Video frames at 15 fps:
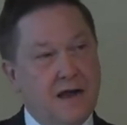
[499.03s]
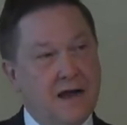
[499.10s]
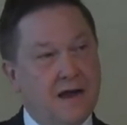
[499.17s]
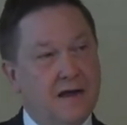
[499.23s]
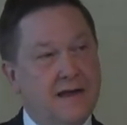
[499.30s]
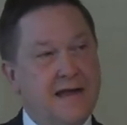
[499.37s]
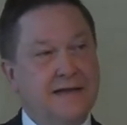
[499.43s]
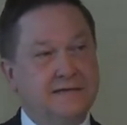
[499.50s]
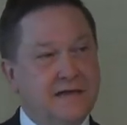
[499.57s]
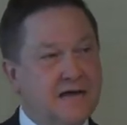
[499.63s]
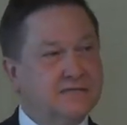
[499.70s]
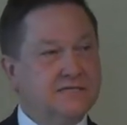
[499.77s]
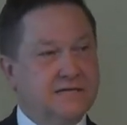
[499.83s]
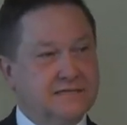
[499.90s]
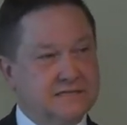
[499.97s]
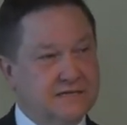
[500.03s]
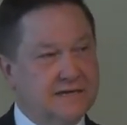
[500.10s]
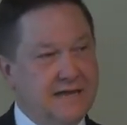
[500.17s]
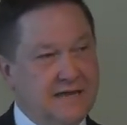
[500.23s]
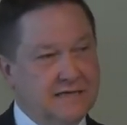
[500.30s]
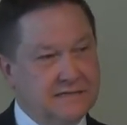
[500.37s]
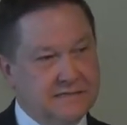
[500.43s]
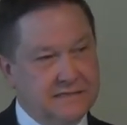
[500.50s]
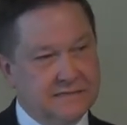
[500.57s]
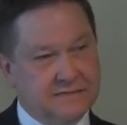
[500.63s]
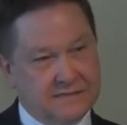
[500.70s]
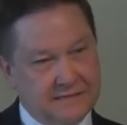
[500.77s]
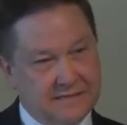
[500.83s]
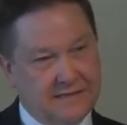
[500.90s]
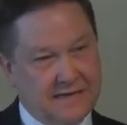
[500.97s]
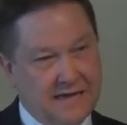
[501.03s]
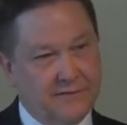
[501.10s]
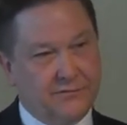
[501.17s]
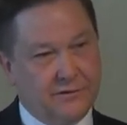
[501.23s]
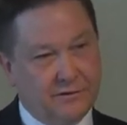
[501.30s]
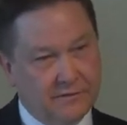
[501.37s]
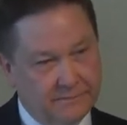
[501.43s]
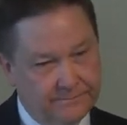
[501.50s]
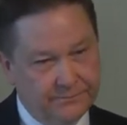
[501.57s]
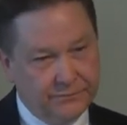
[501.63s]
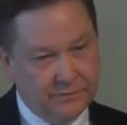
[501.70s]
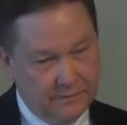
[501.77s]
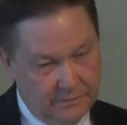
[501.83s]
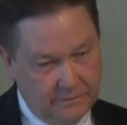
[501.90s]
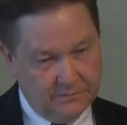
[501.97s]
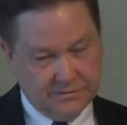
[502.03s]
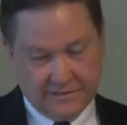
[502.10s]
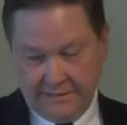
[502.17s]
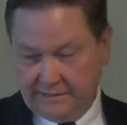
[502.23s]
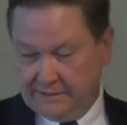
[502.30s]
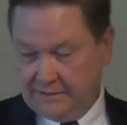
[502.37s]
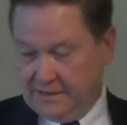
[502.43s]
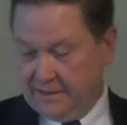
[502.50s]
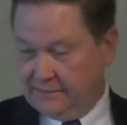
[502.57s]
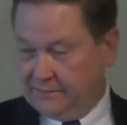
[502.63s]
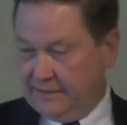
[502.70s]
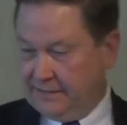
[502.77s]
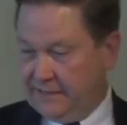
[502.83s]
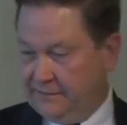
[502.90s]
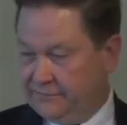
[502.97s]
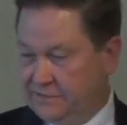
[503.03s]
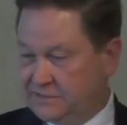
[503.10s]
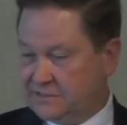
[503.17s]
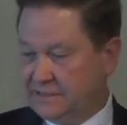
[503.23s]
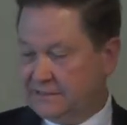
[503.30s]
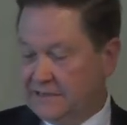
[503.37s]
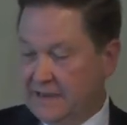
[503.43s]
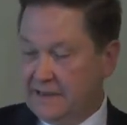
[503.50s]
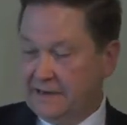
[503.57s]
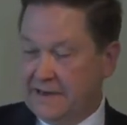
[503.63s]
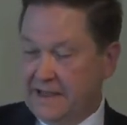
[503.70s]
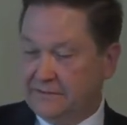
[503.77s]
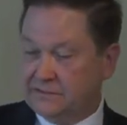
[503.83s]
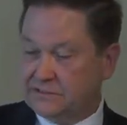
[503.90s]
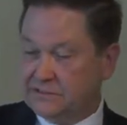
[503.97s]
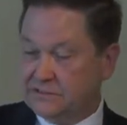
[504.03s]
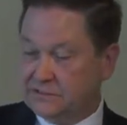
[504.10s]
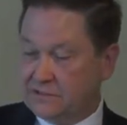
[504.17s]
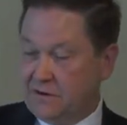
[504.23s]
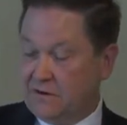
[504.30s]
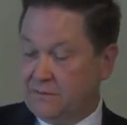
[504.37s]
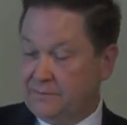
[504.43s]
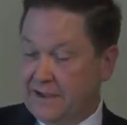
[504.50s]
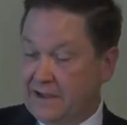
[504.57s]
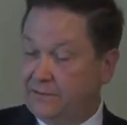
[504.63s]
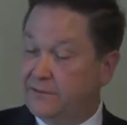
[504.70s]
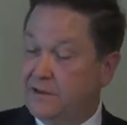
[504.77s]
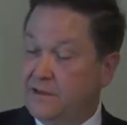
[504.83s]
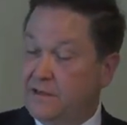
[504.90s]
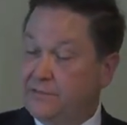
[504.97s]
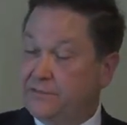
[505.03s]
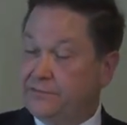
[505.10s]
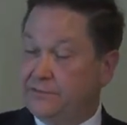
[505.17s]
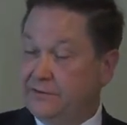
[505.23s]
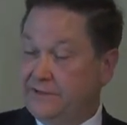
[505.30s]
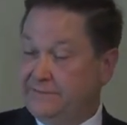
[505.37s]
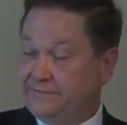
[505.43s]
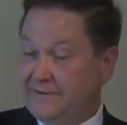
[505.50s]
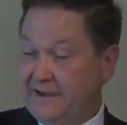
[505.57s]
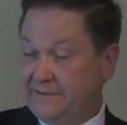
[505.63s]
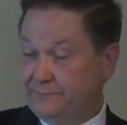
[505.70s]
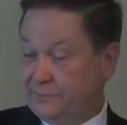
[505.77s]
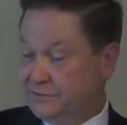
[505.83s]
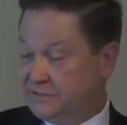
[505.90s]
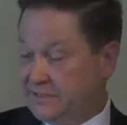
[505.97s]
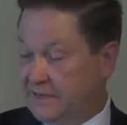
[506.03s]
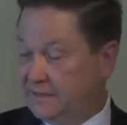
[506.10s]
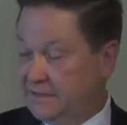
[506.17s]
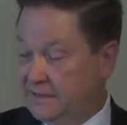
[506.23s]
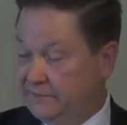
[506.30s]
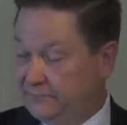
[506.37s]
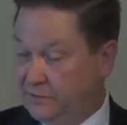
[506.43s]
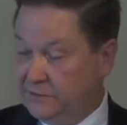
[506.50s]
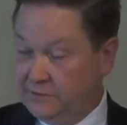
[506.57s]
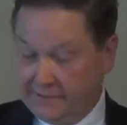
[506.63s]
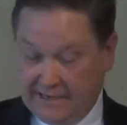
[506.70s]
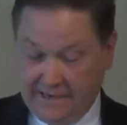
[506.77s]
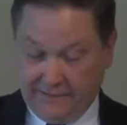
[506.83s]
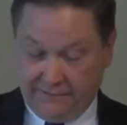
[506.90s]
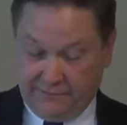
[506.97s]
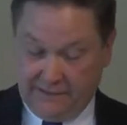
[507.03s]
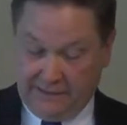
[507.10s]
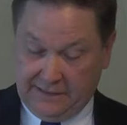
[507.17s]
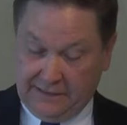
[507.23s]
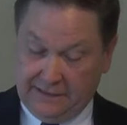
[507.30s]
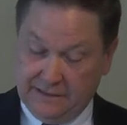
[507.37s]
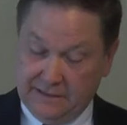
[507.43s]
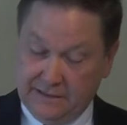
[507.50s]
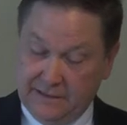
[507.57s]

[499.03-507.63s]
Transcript: Agnostics and atheists together, using, again, this analysis, are about 35%. And if we look at the